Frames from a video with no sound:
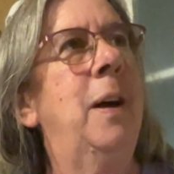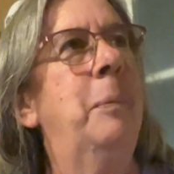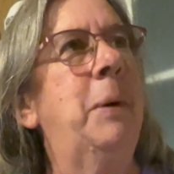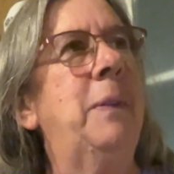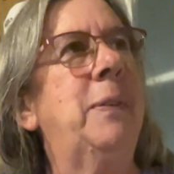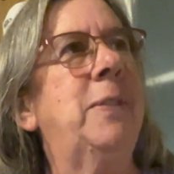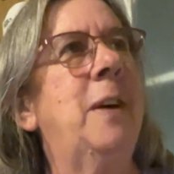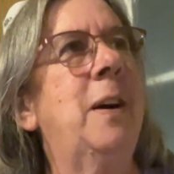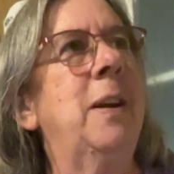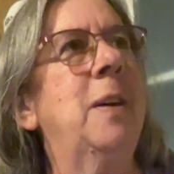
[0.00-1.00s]
but if it's
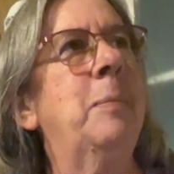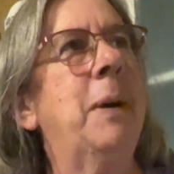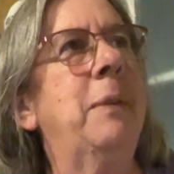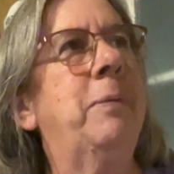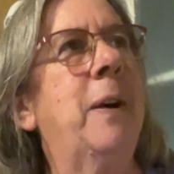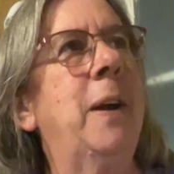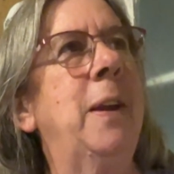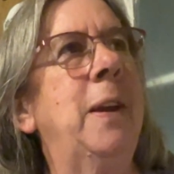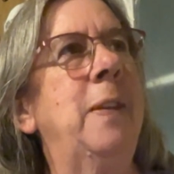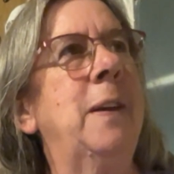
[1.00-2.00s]
not here by
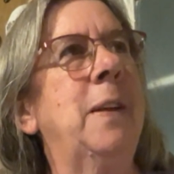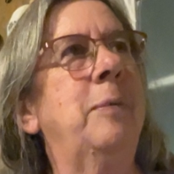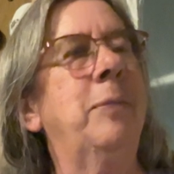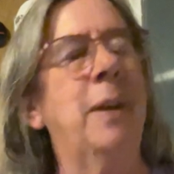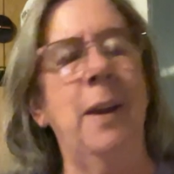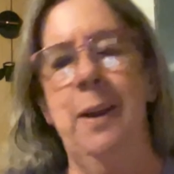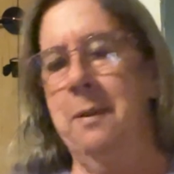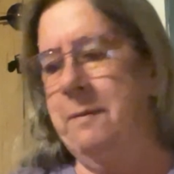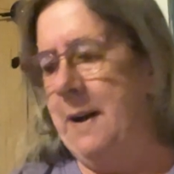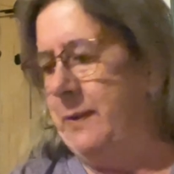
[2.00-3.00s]
Friday, then I get
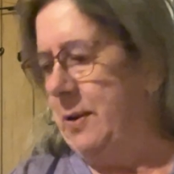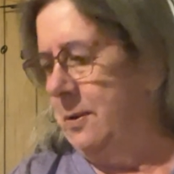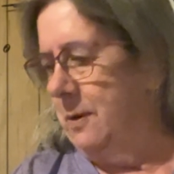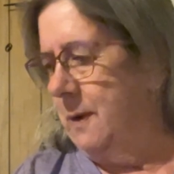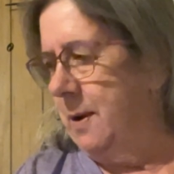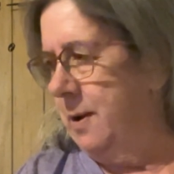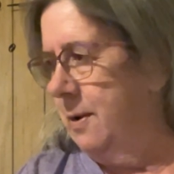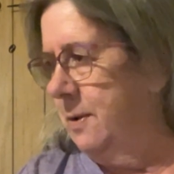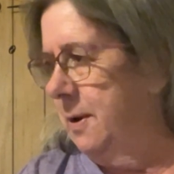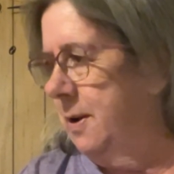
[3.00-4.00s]
a $5 credit
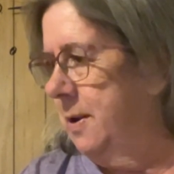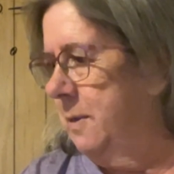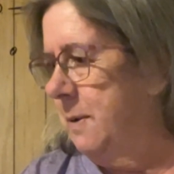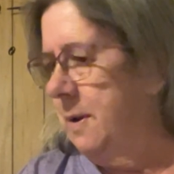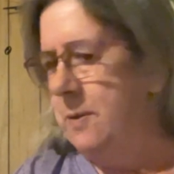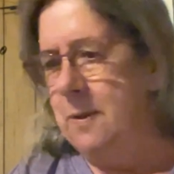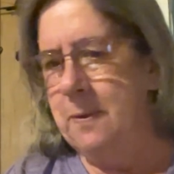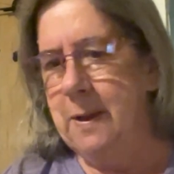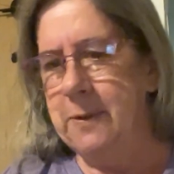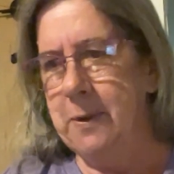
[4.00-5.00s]
on it anyway, so
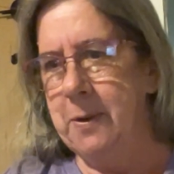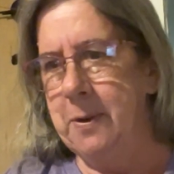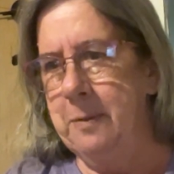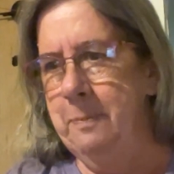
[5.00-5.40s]
that's good.